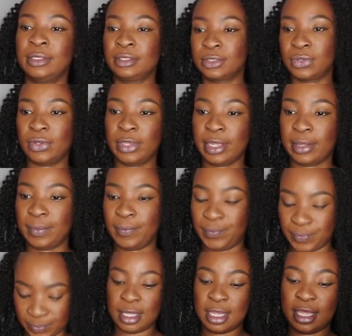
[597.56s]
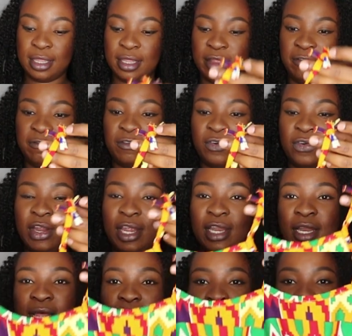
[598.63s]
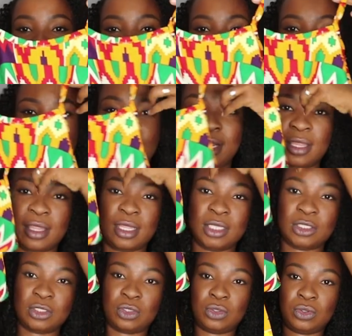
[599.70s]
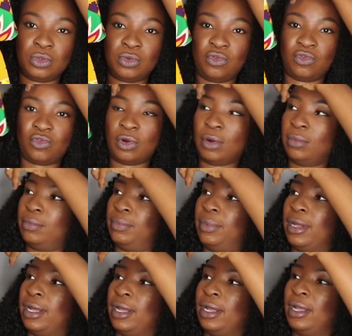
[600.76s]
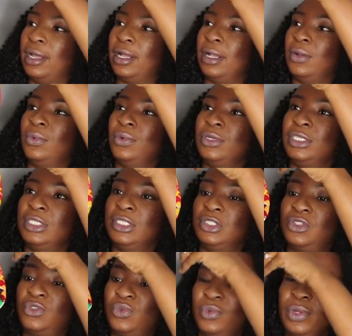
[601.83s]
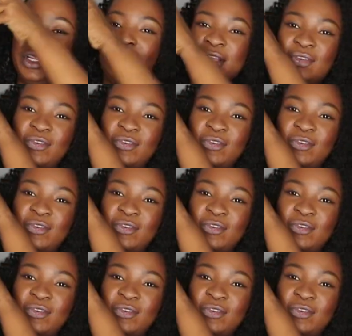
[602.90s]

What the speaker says: So yeah. And then for Rain, I made her like this romper, which is really,